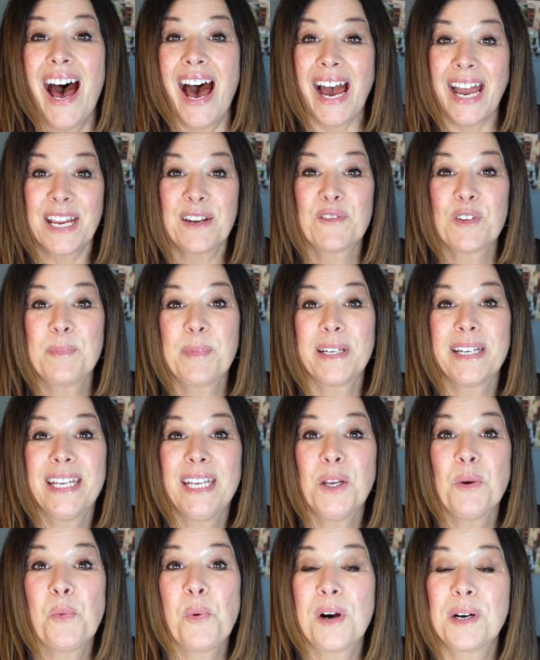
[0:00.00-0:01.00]
Hi
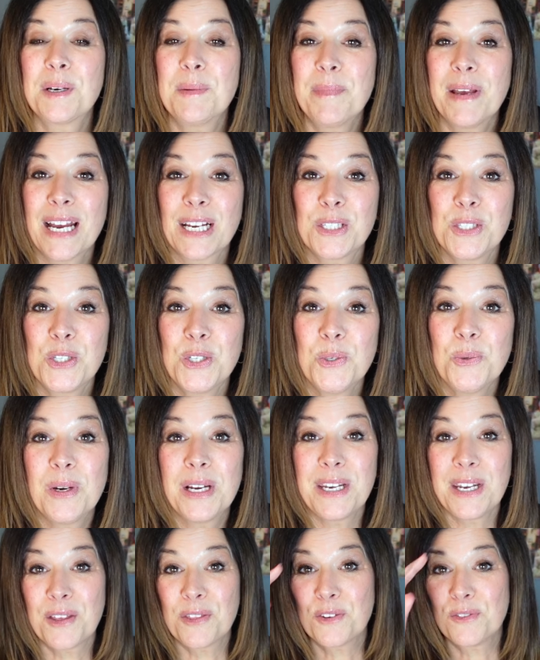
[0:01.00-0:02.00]
everybody, welcome back to
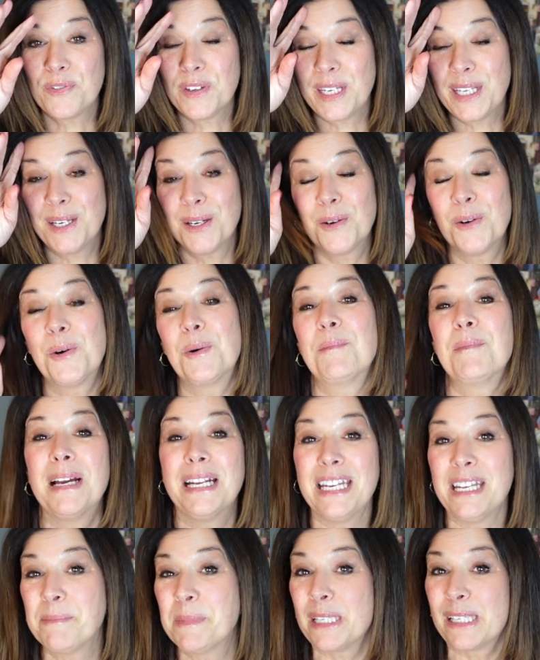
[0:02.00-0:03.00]
another video.
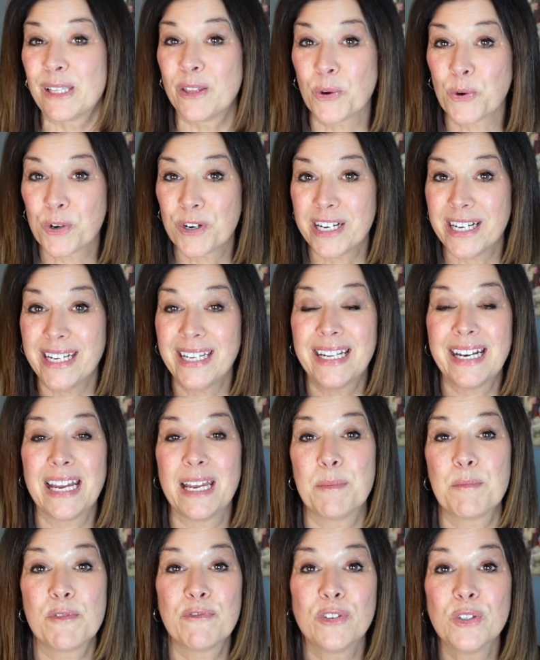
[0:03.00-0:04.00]
My name is Lori and
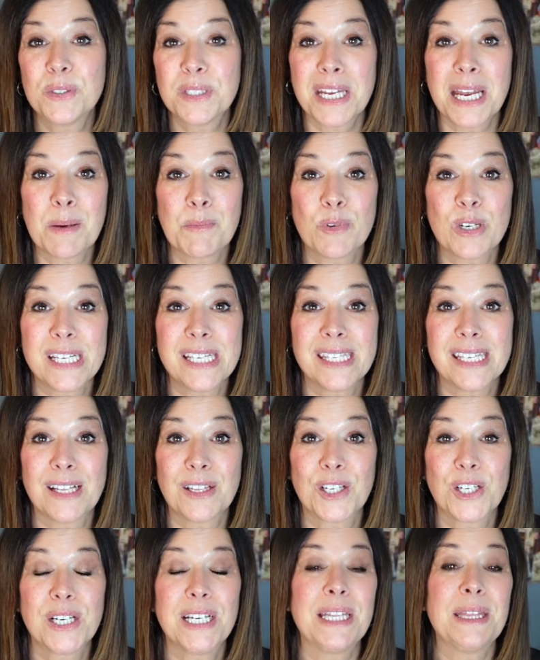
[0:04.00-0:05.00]
I'm a full-time
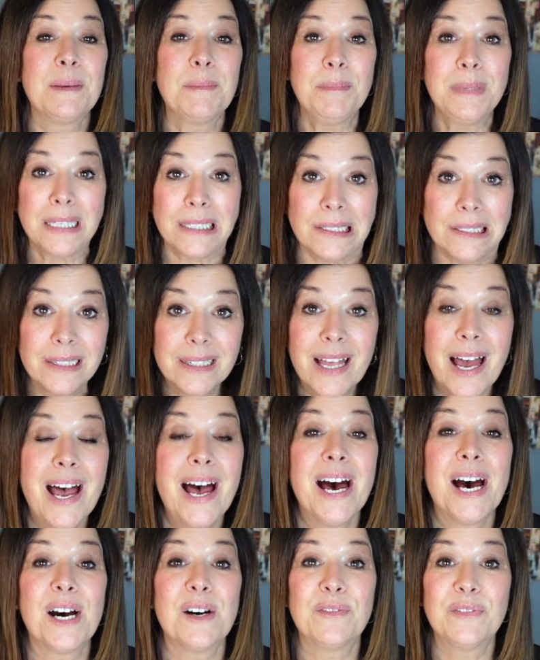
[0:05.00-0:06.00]
reseller in the middle
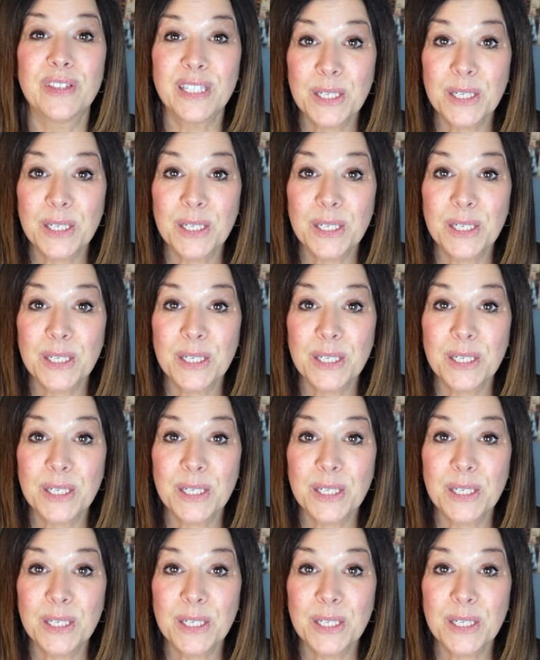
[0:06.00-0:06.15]
of